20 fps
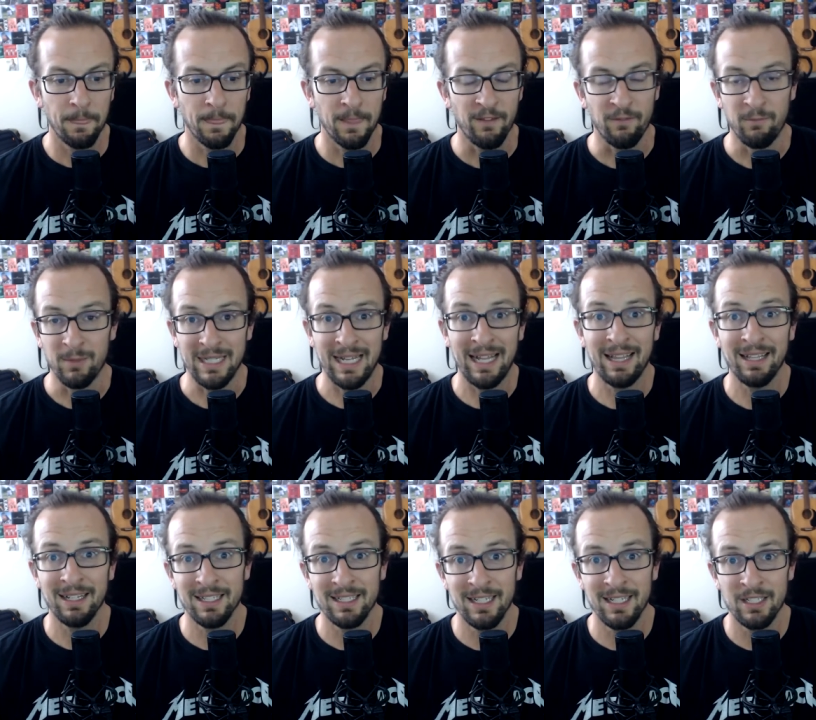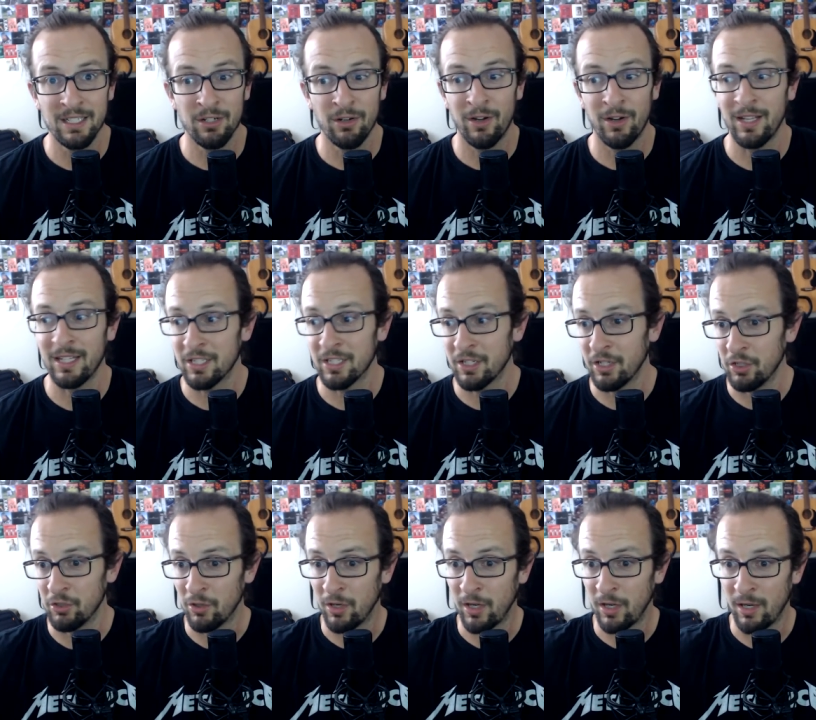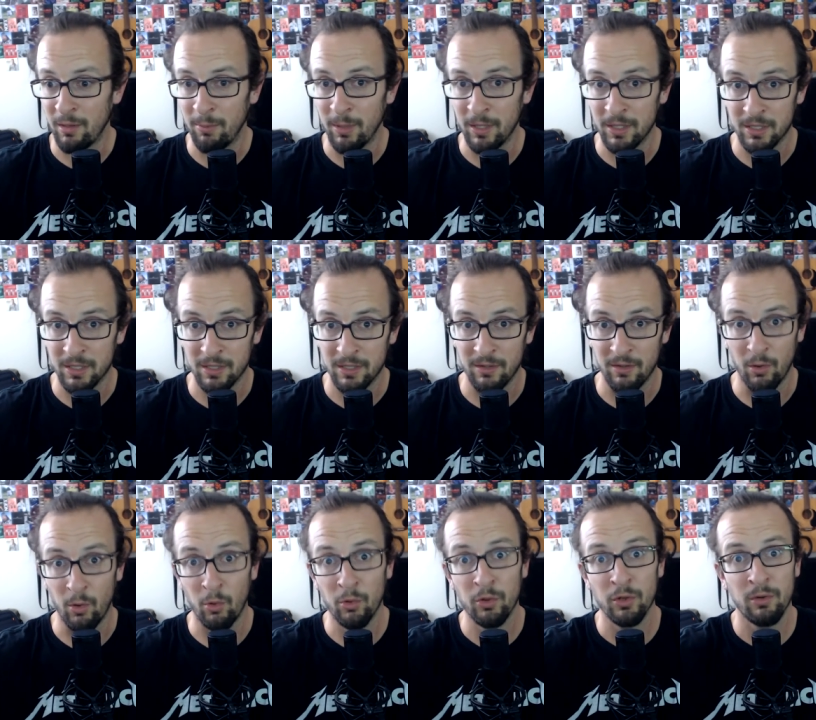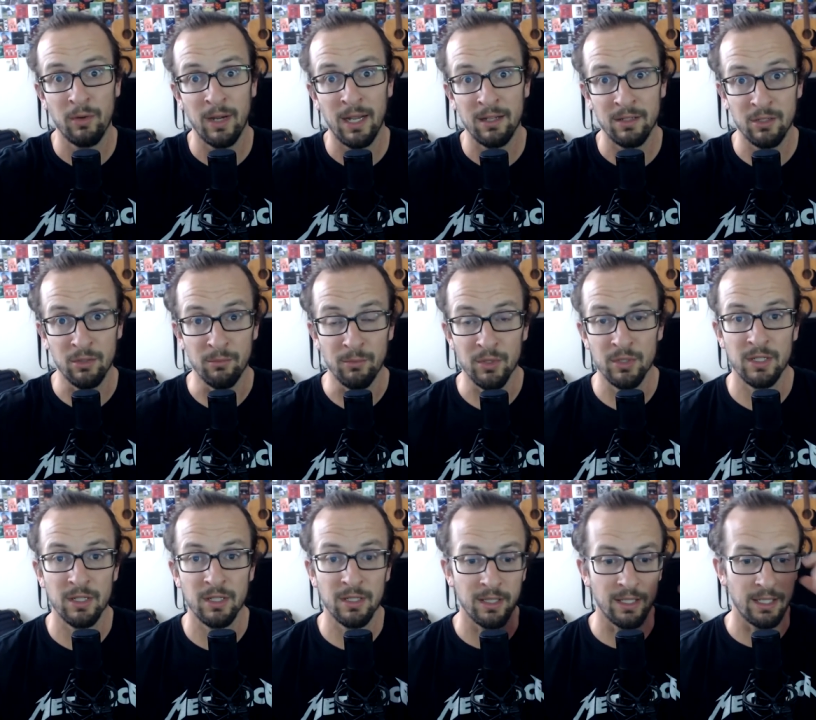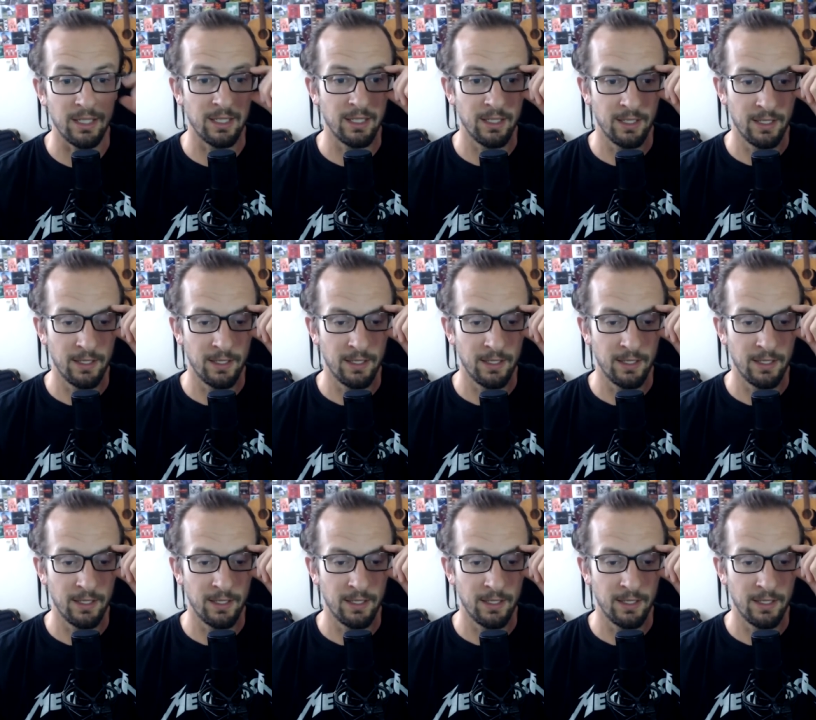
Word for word: If Metallica says they're on it, it's going to draw a bunch. The older crowd to Musical.ly.